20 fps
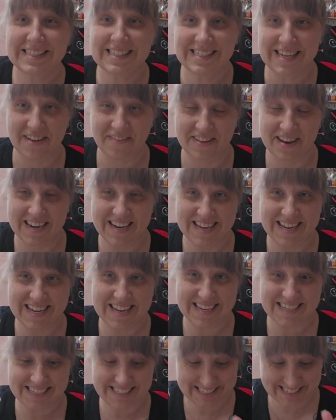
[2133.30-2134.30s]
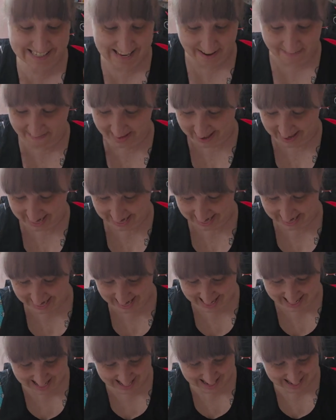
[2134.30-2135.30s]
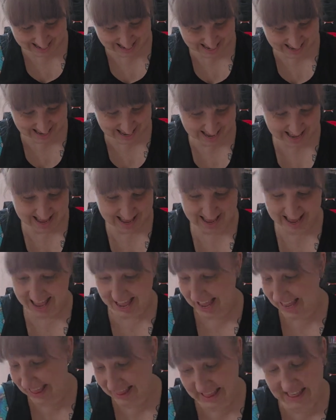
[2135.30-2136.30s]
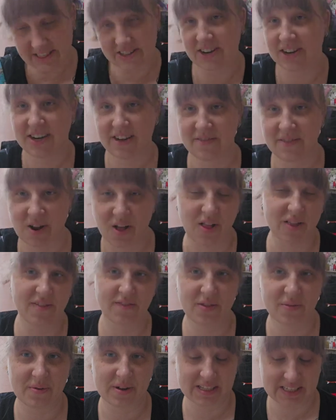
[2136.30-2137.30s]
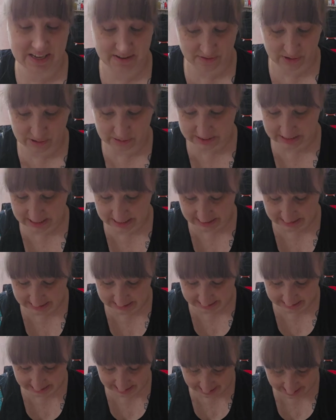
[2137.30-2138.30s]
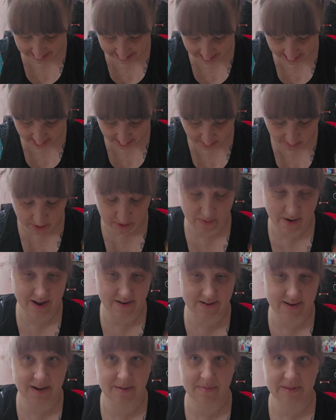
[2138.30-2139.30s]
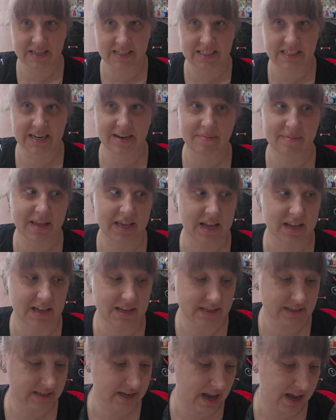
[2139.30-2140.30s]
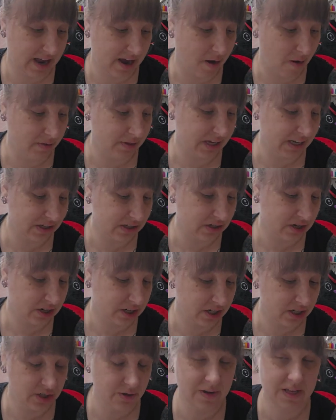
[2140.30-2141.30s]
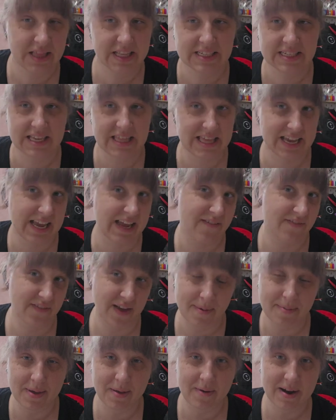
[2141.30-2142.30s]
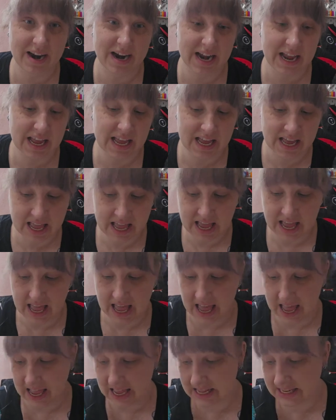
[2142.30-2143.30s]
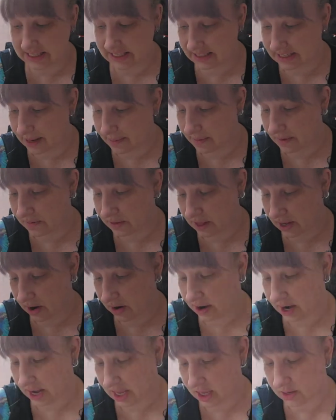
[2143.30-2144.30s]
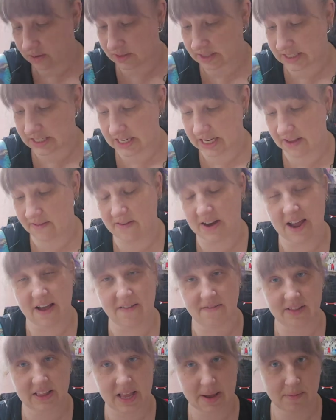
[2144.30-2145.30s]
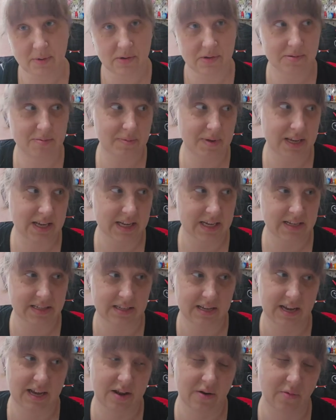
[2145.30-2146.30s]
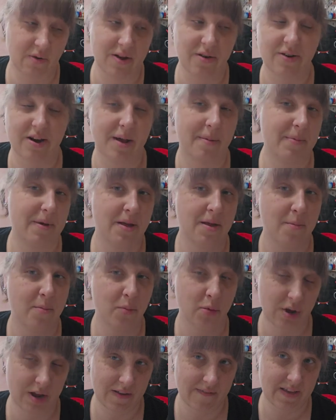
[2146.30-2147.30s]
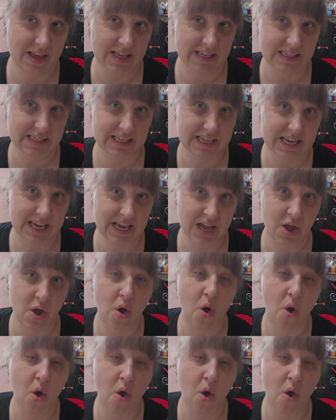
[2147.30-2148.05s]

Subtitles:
$77. And these aren't even all of the ones I've used this year or wound up this year, because I only started doing this, I think, in February. And some of the yarn I used didn't even have labels because I had wound it up previously.